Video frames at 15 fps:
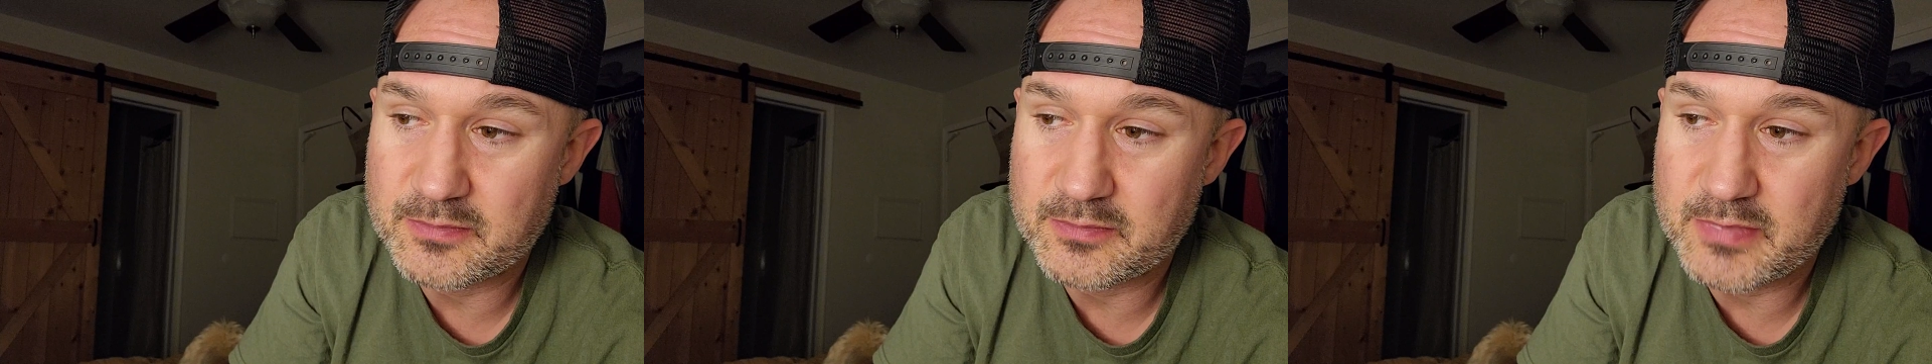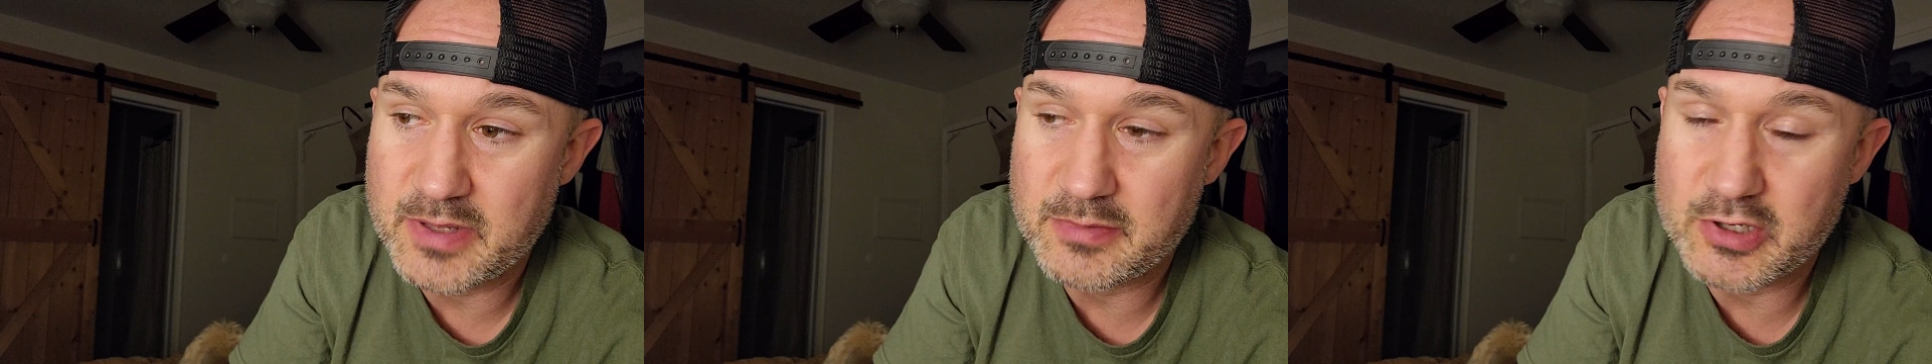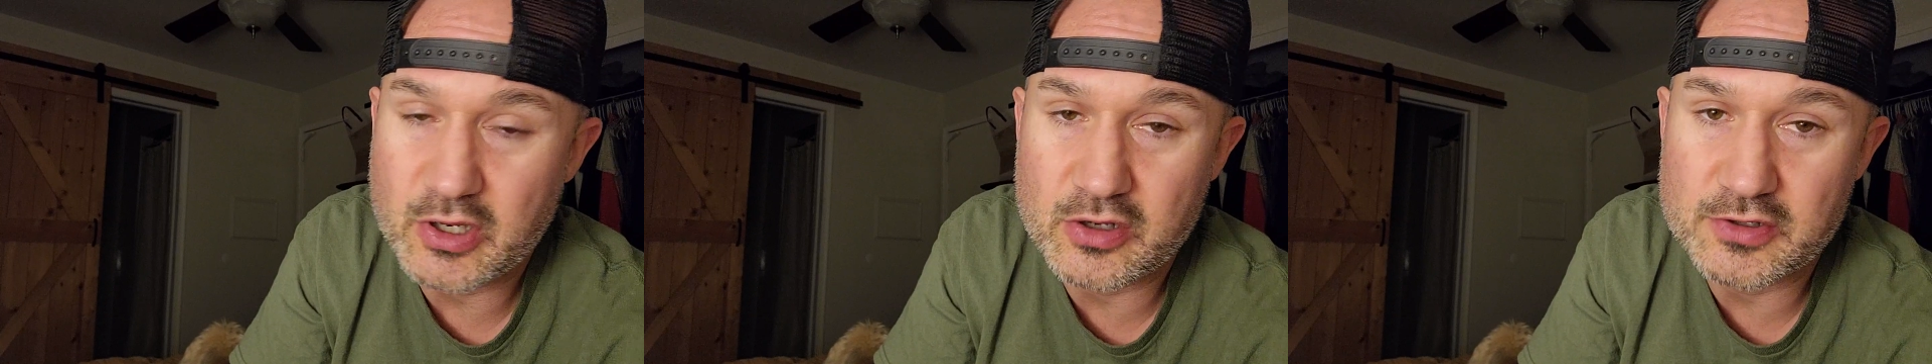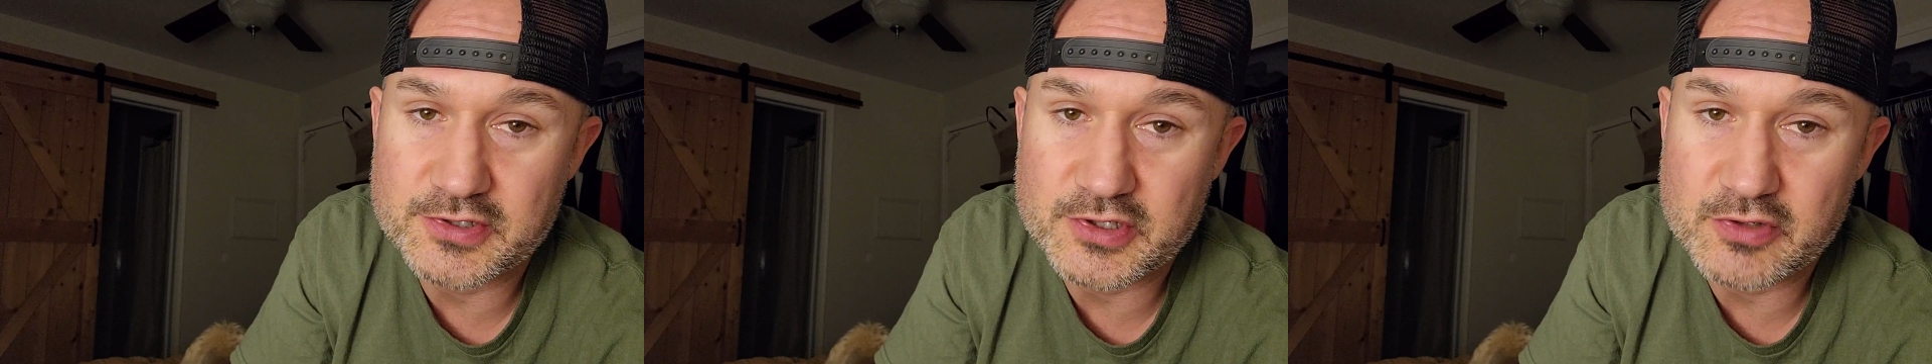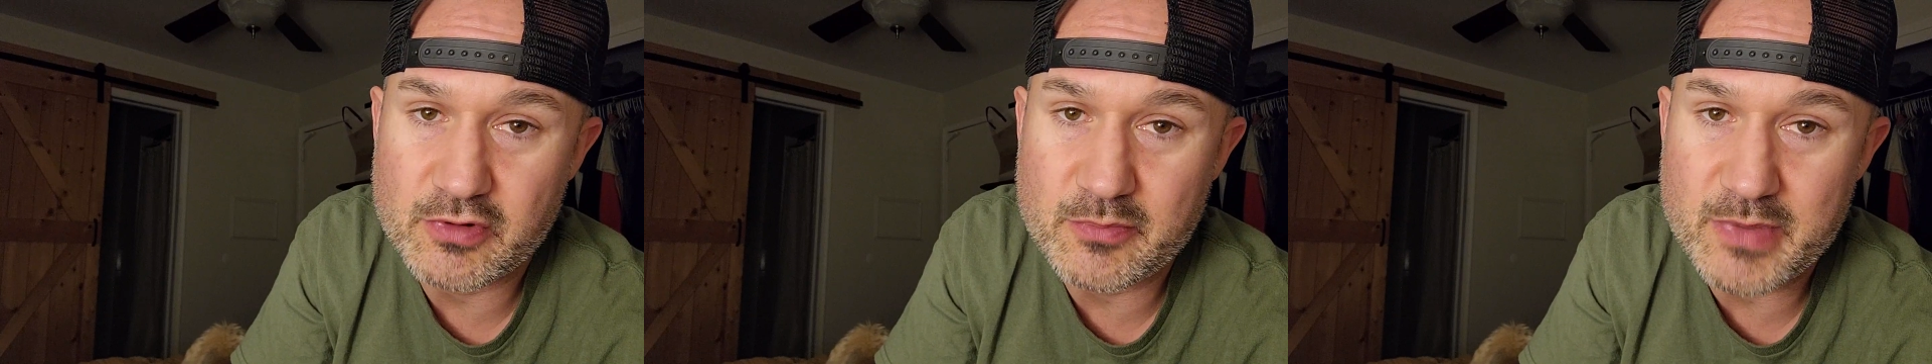maybe calls
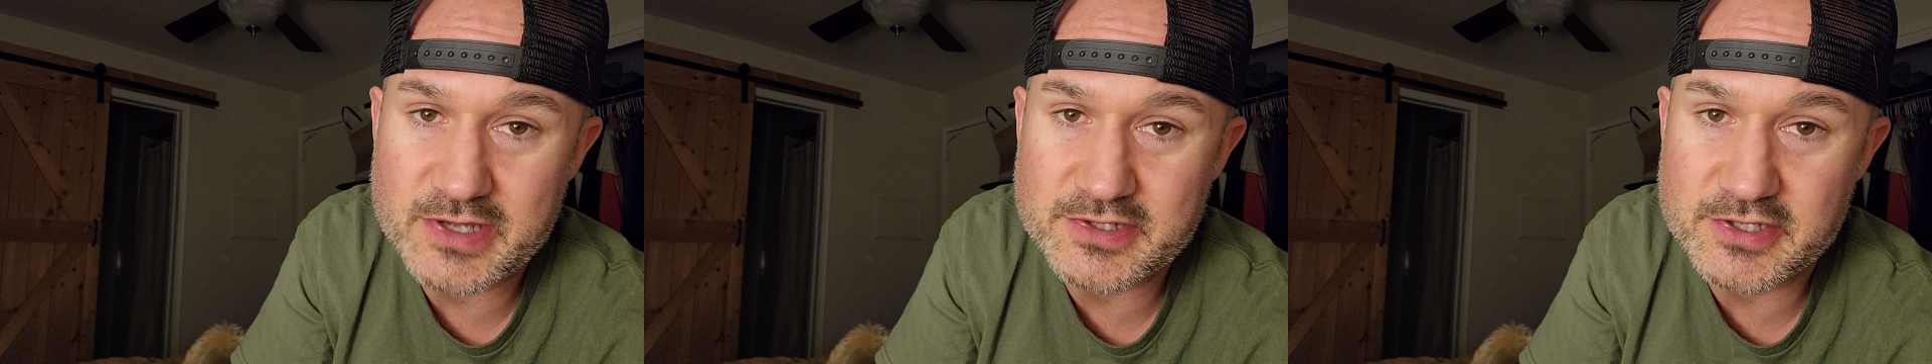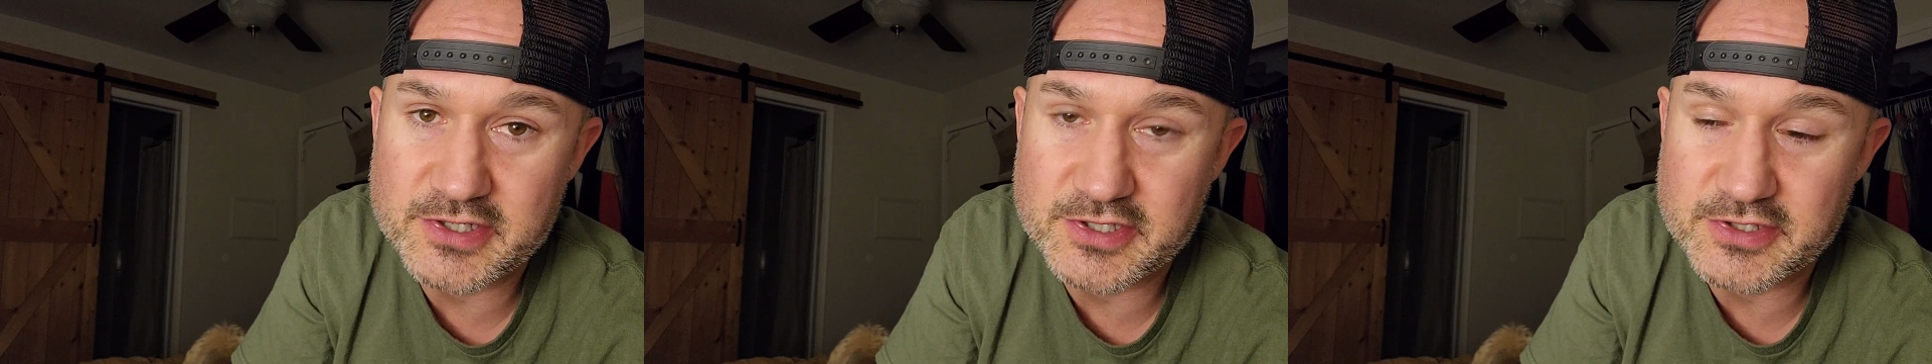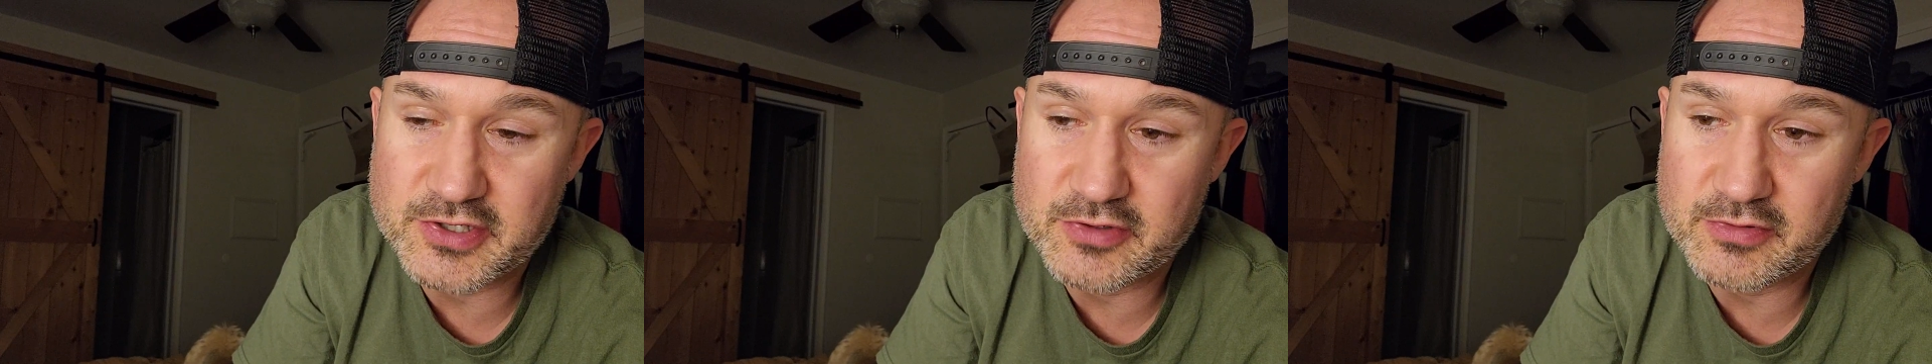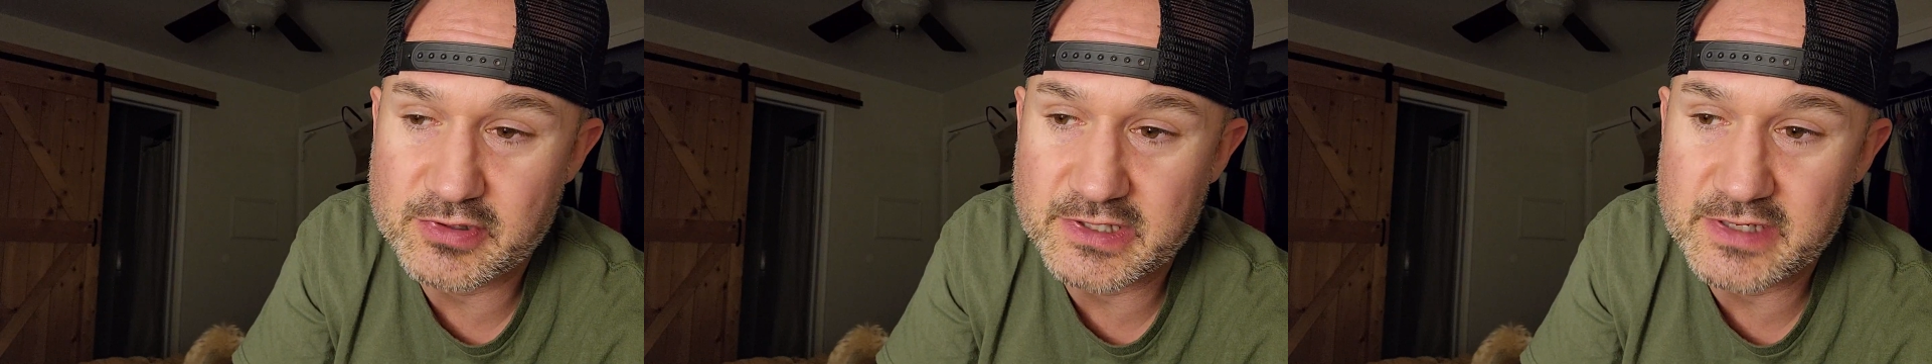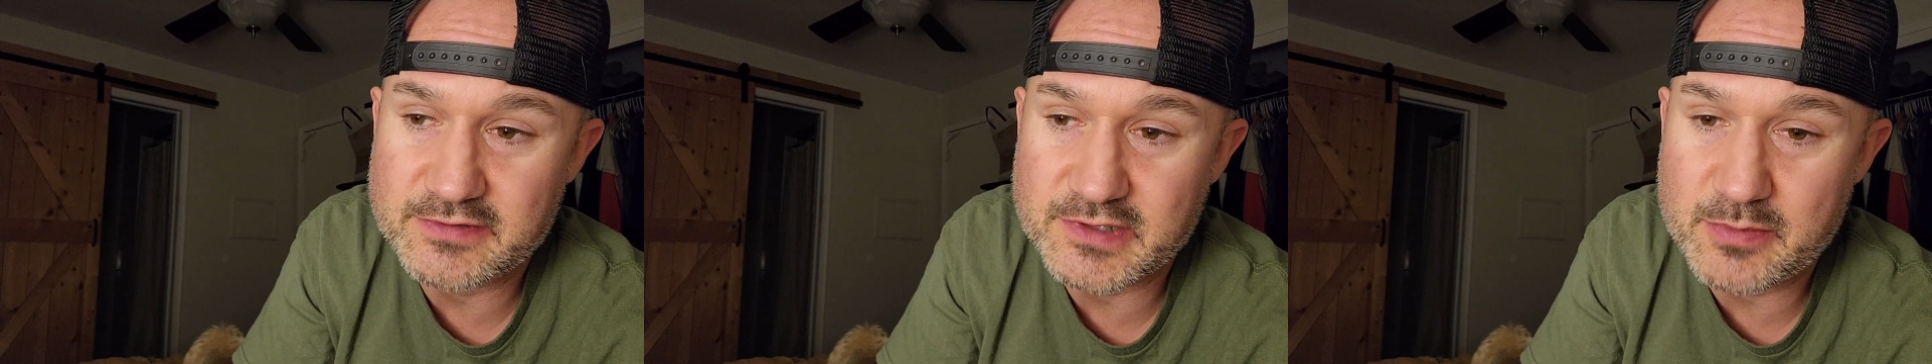you or messages you or
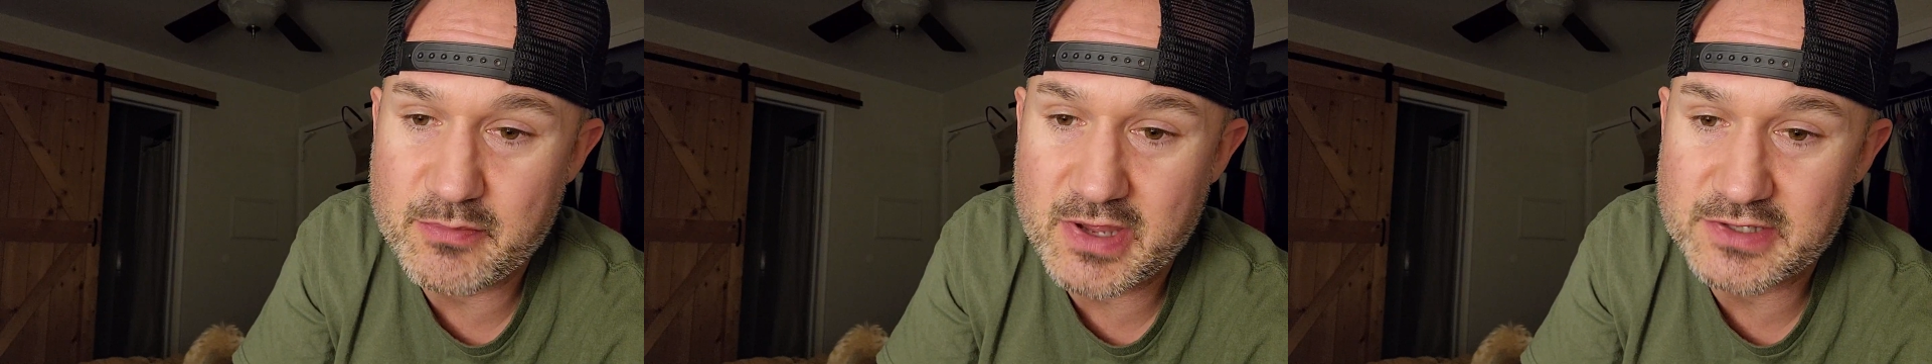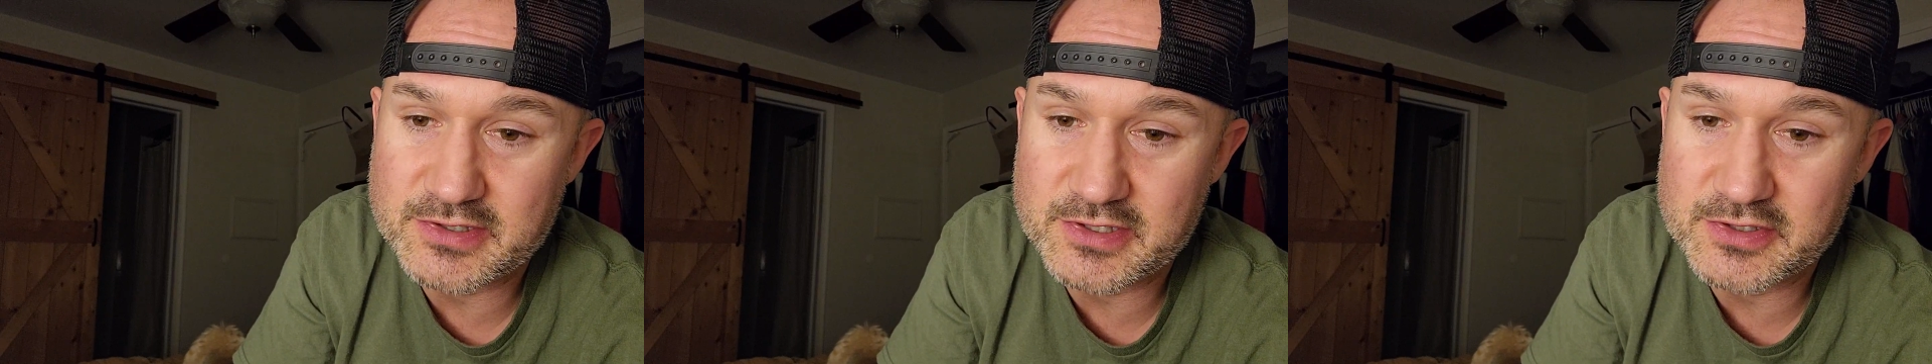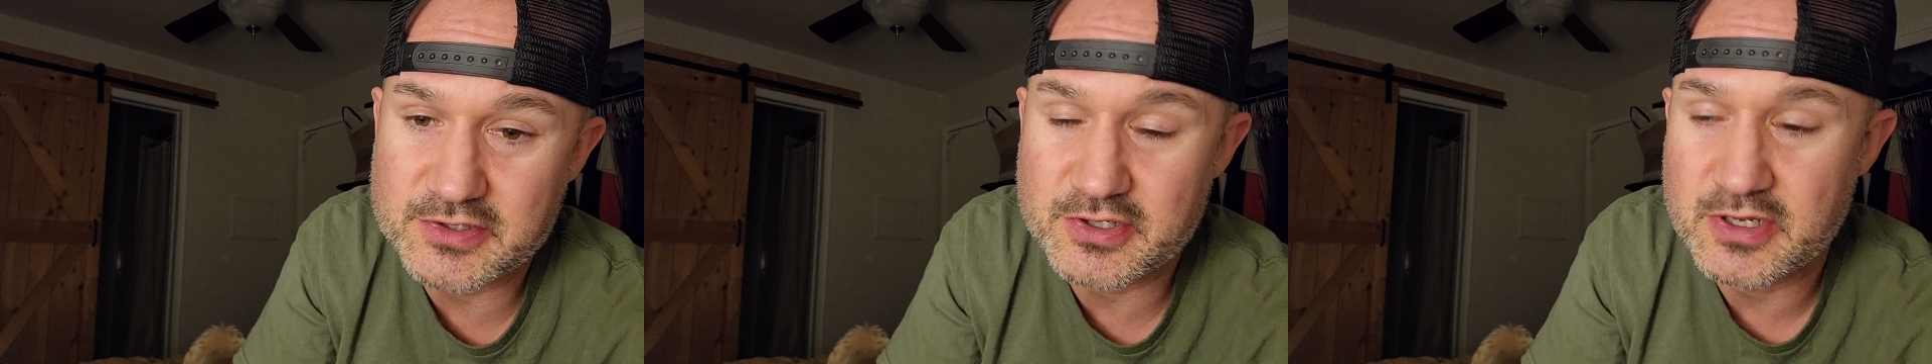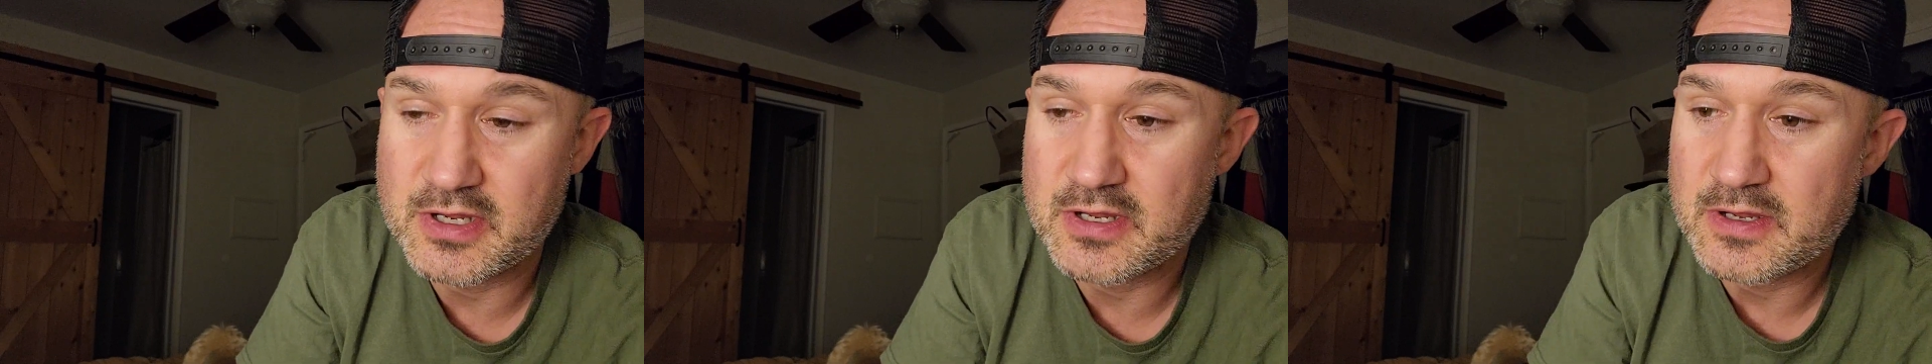leaves a message.